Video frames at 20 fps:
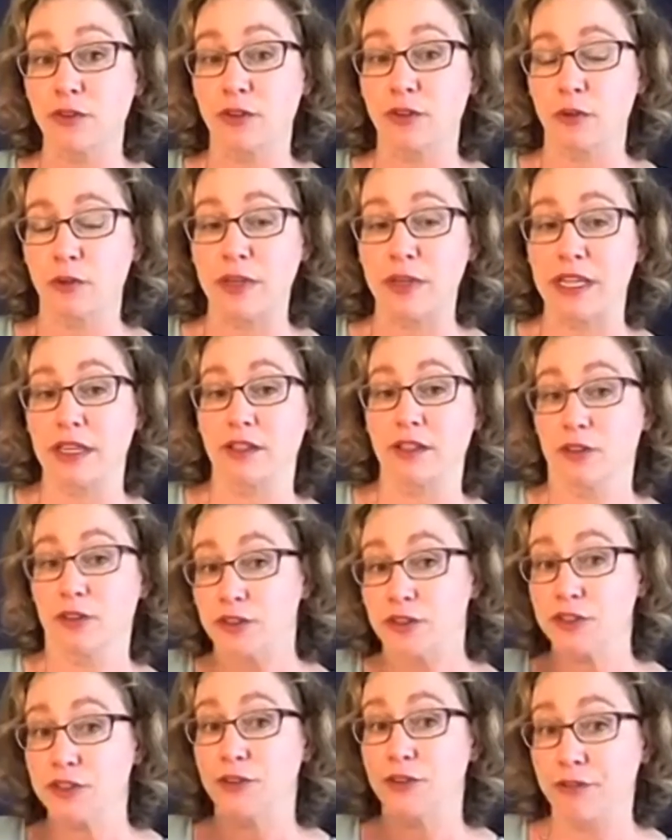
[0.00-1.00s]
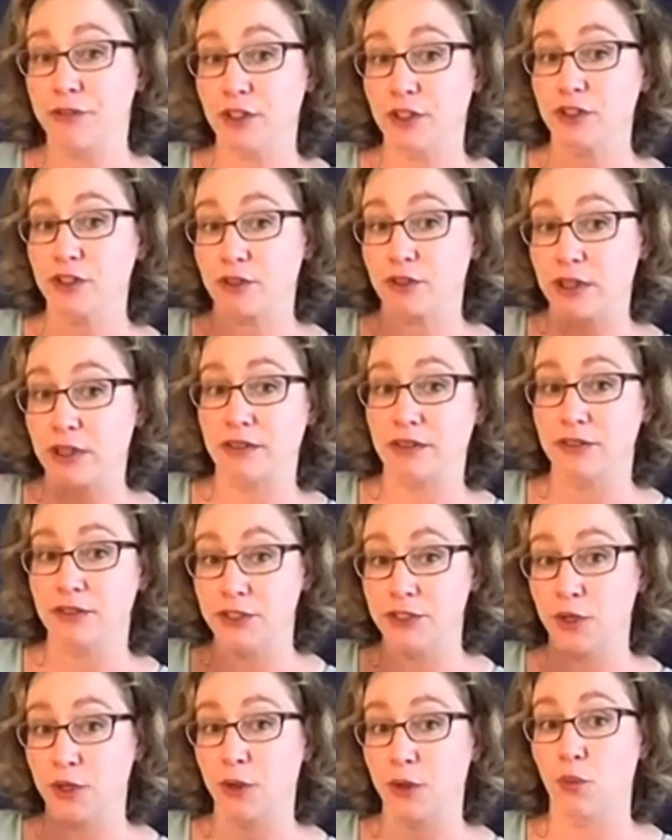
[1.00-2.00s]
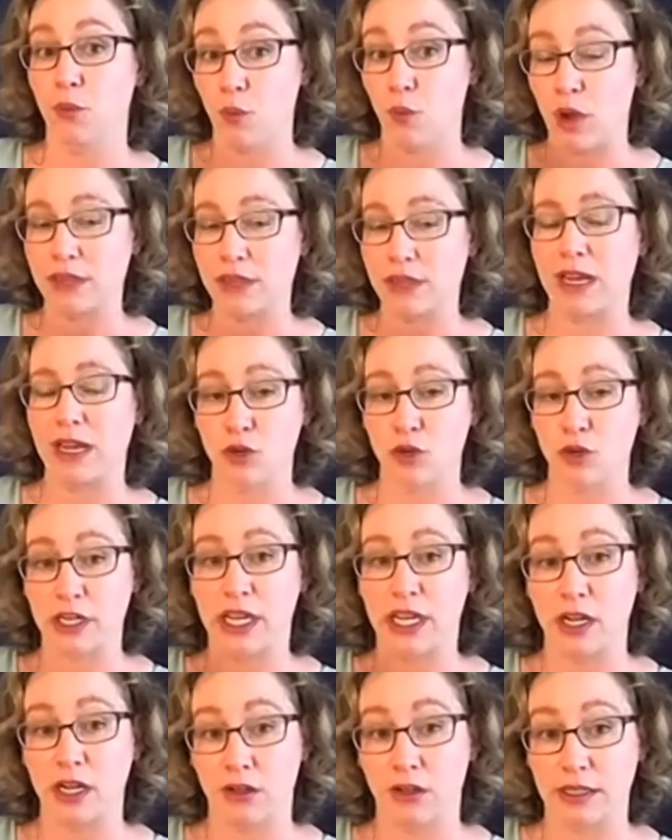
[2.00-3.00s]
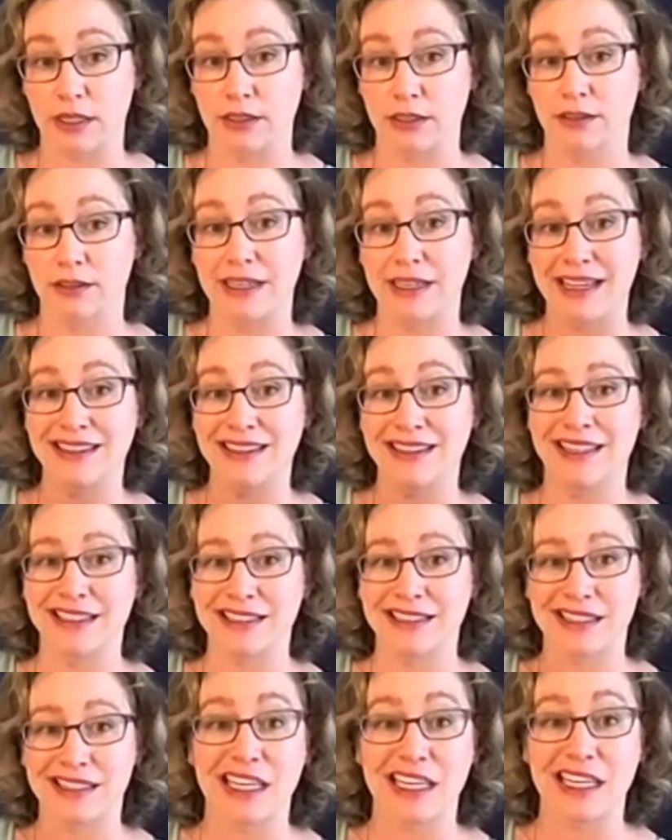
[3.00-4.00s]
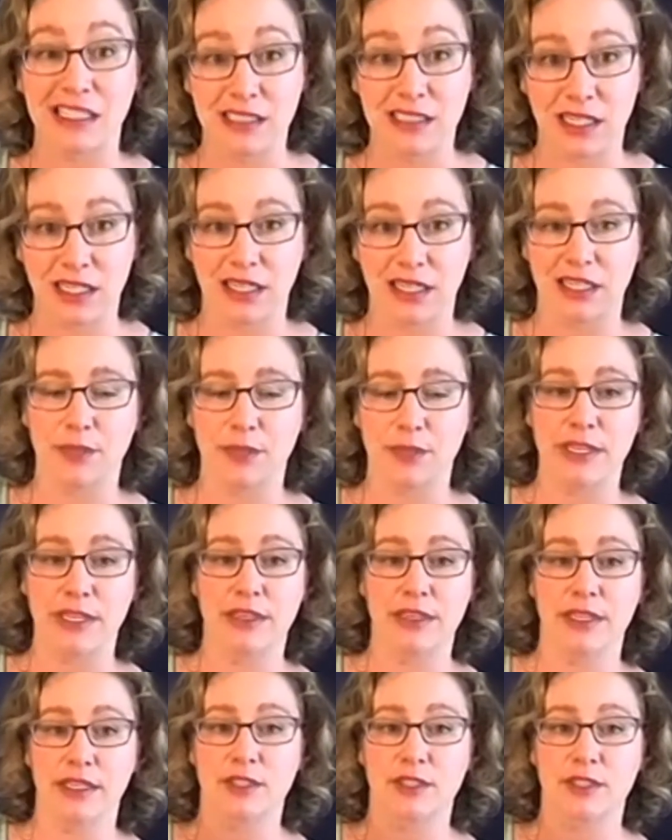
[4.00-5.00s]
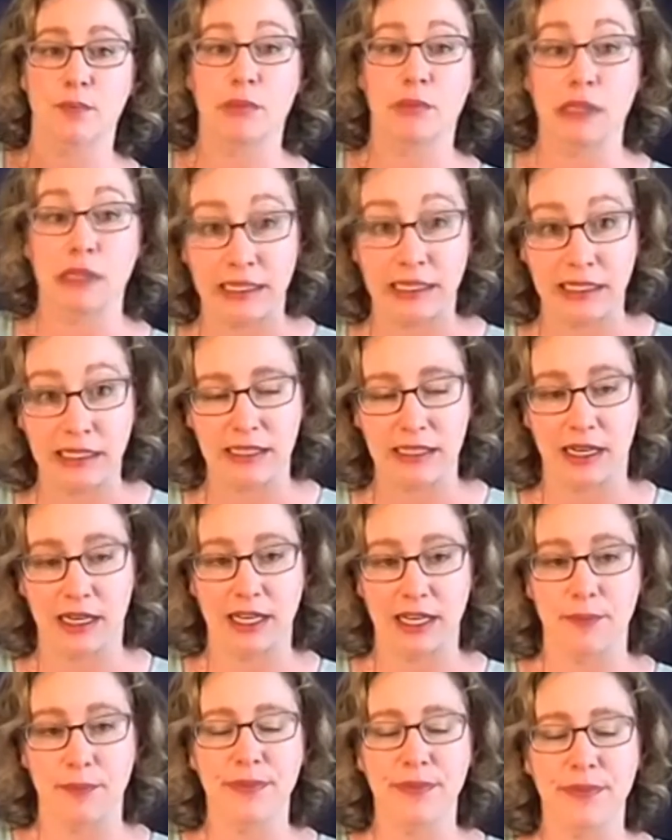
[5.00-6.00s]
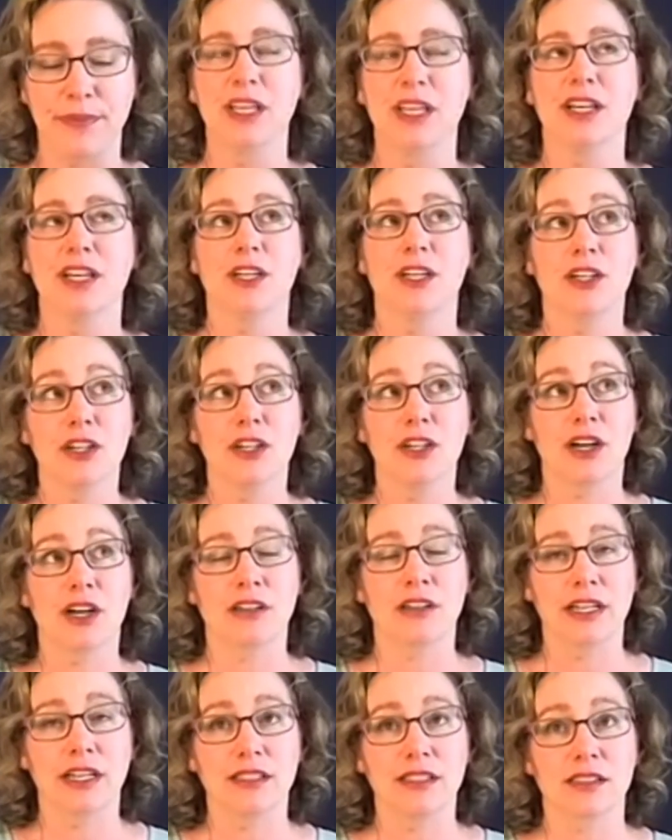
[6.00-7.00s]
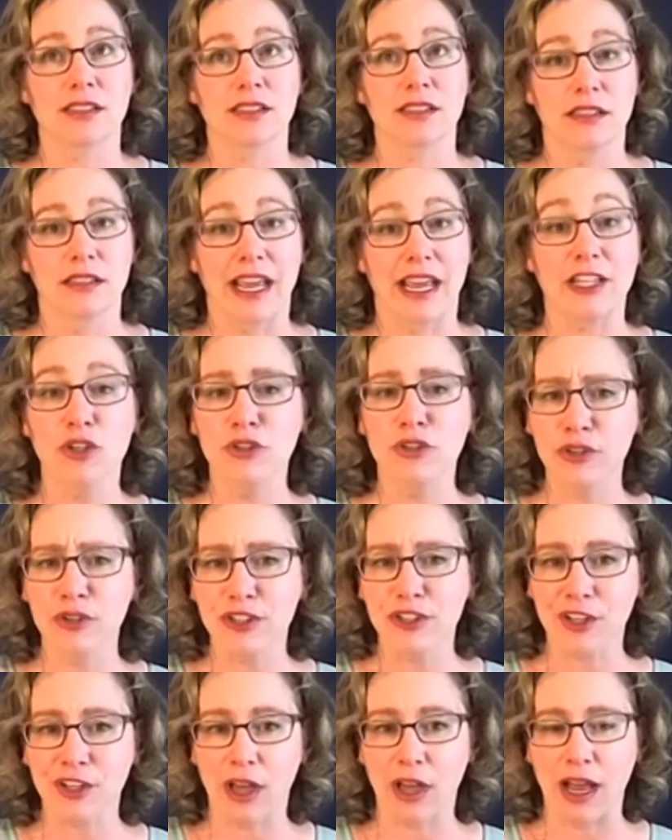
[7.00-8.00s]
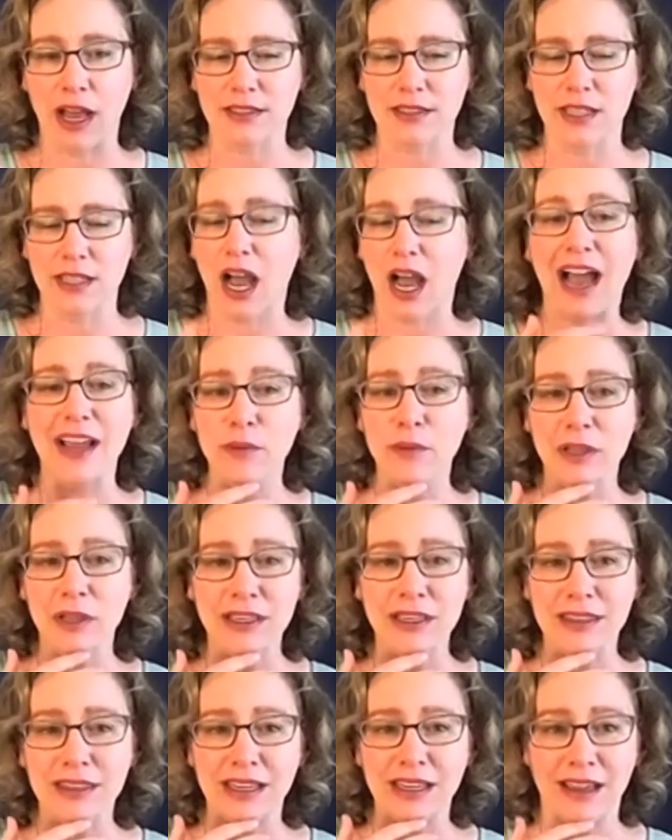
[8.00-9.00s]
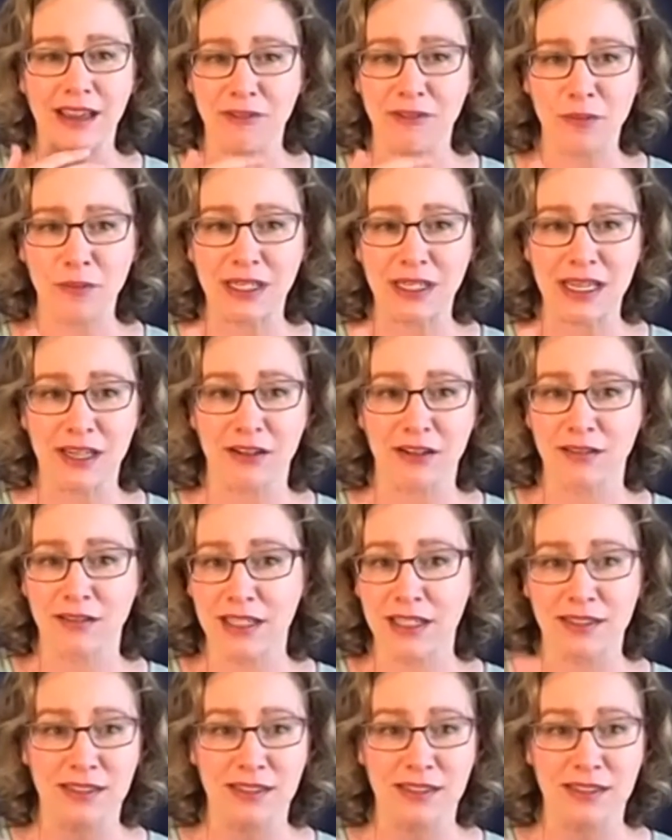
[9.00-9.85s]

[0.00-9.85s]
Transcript: for me to filter into what I'm working on in this think time, in this planning time. All right. And you do this a lot. I really think everybody here needs